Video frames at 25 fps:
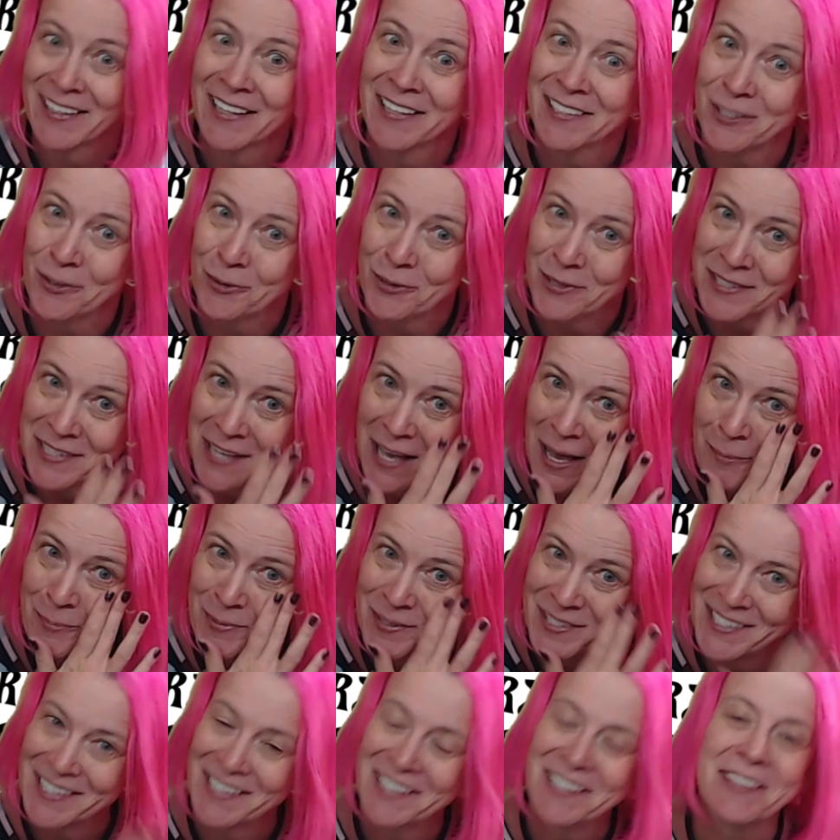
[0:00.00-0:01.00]
It's always
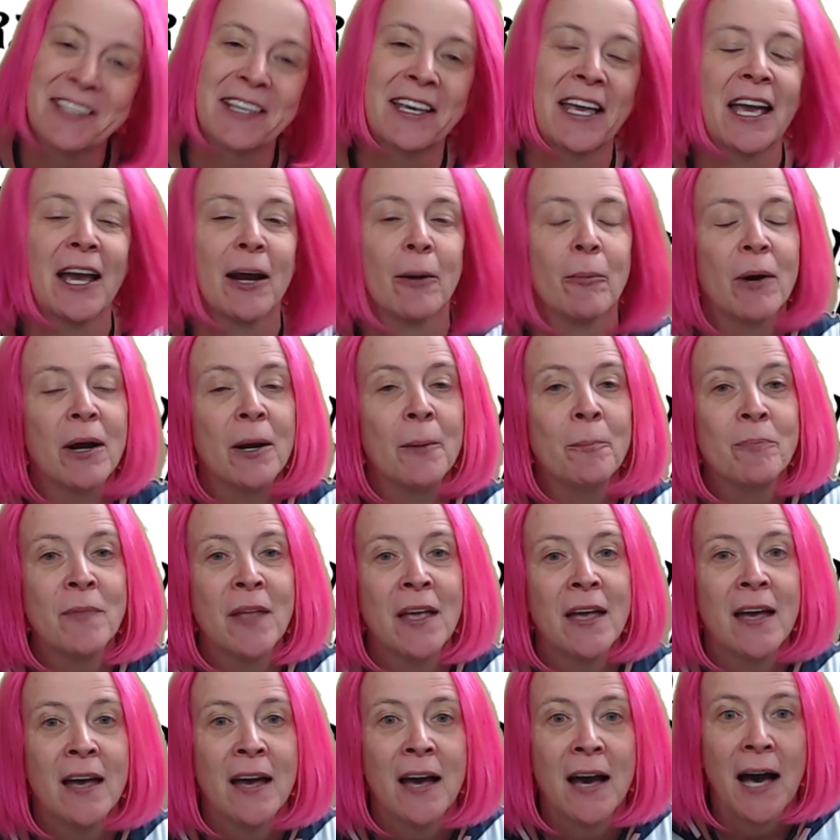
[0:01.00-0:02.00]
opposite in the camera.
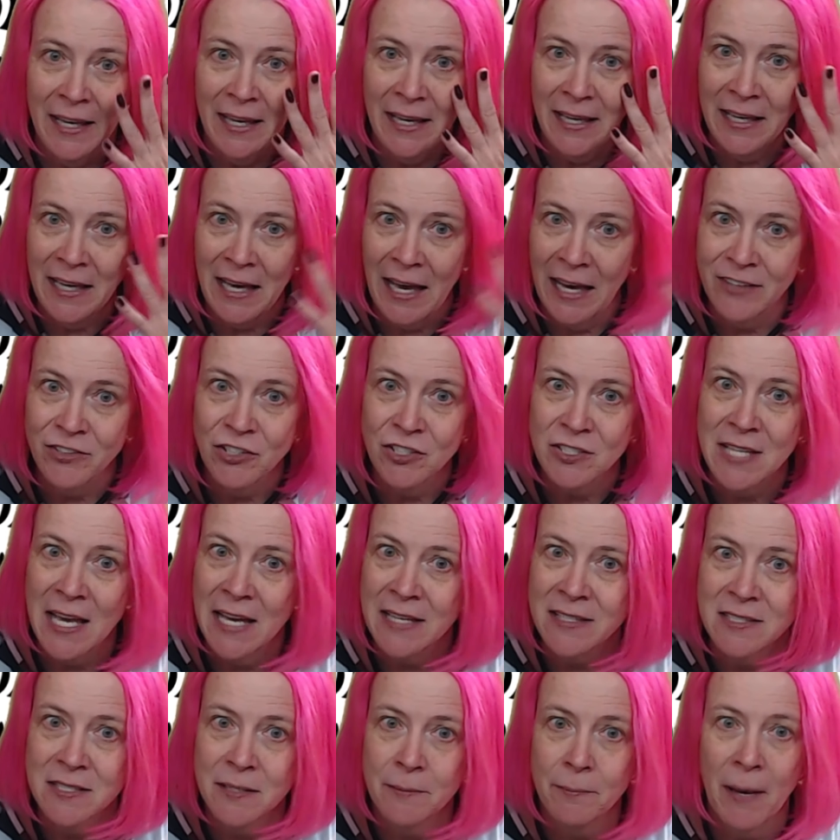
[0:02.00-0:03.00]
I just
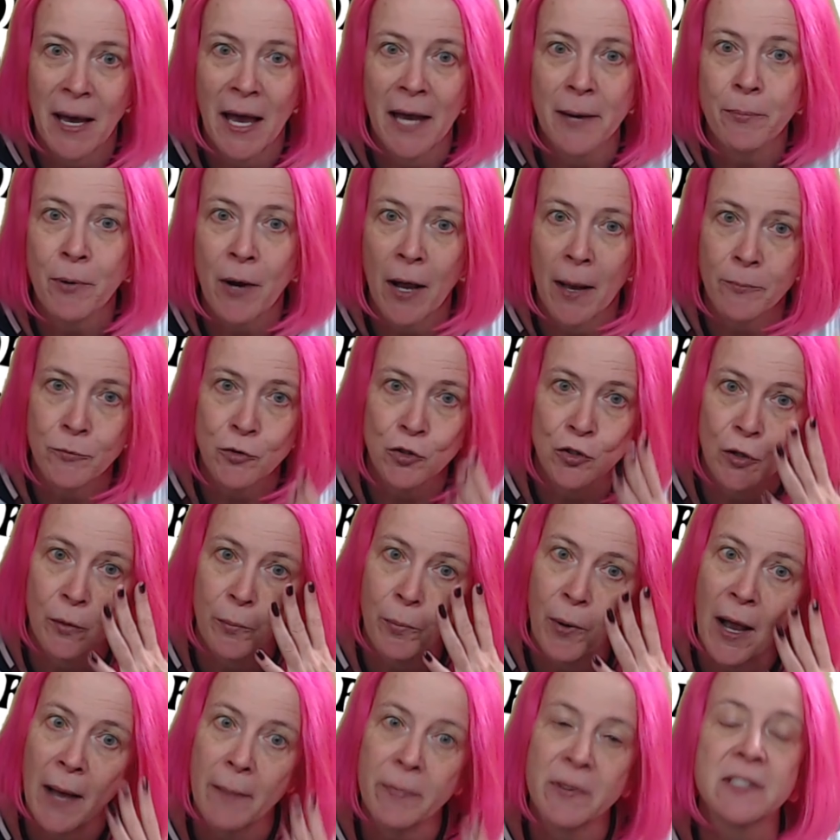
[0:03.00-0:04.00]
had some eye problems. You could
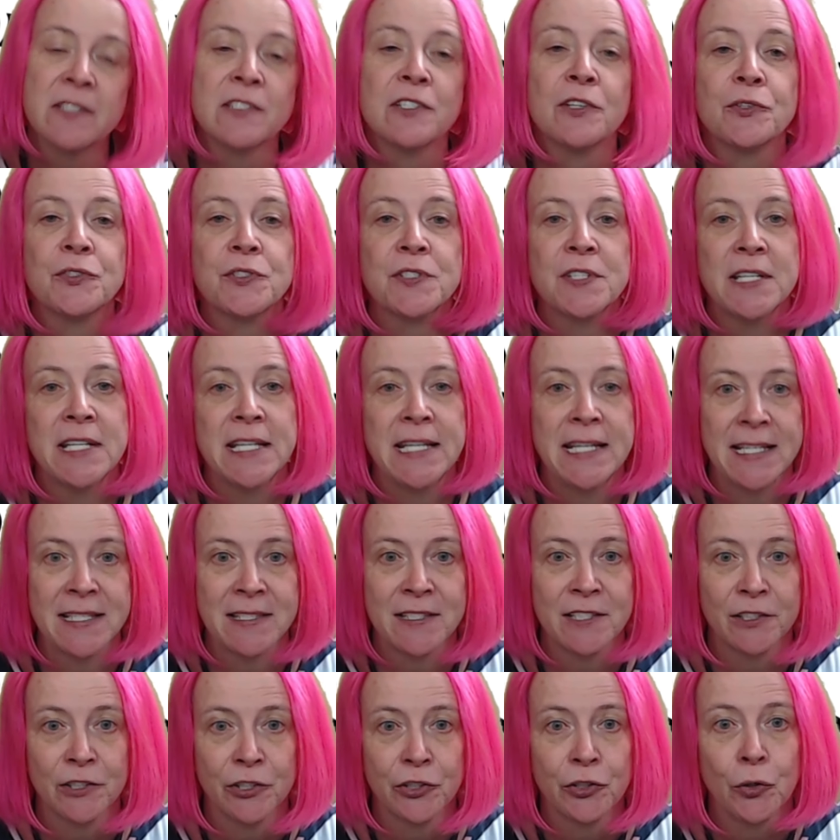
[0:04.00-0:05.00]
probably still see
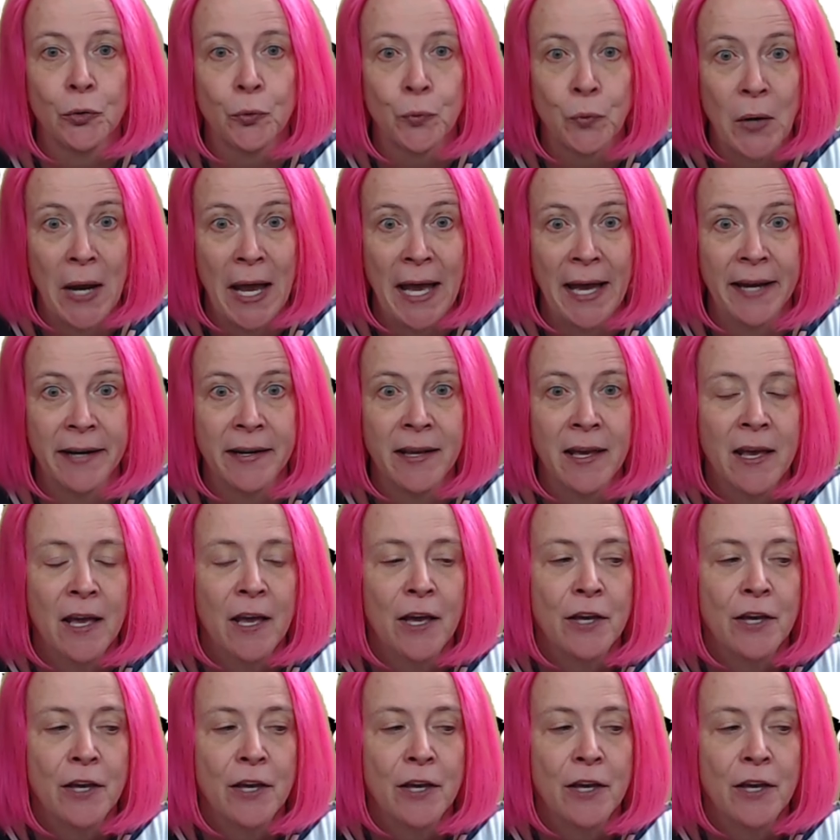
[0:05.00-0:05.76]
it's a little red.